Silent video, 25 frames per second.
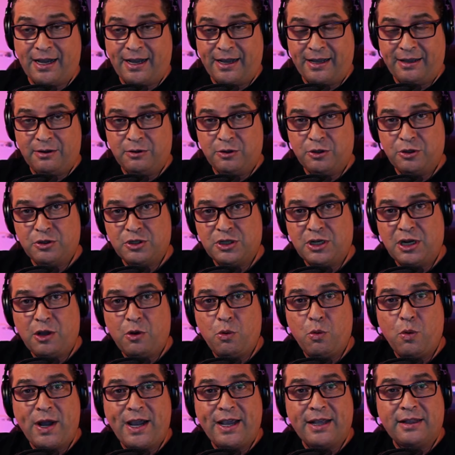I usually
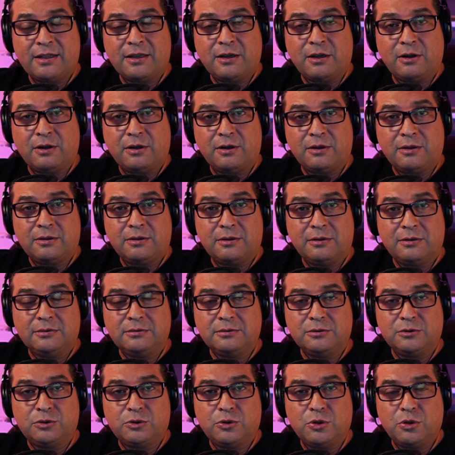wait
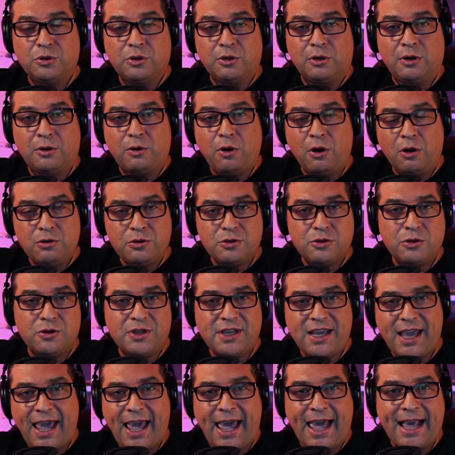to close to
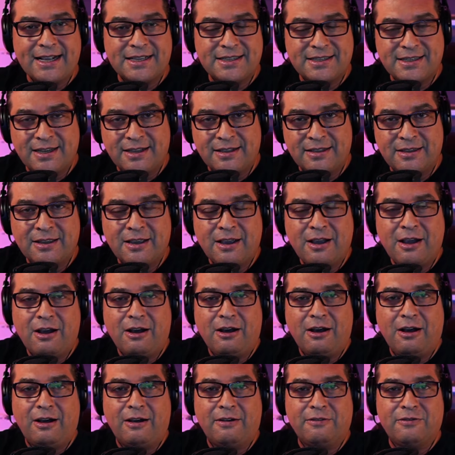the exit
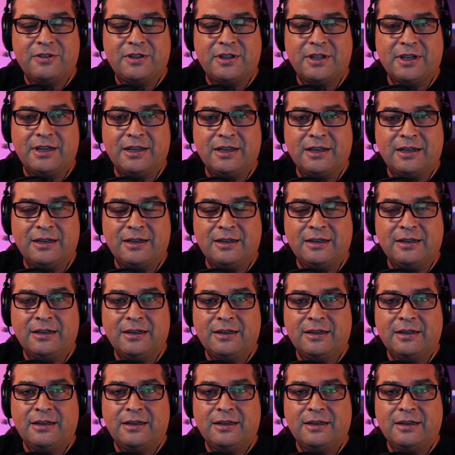of the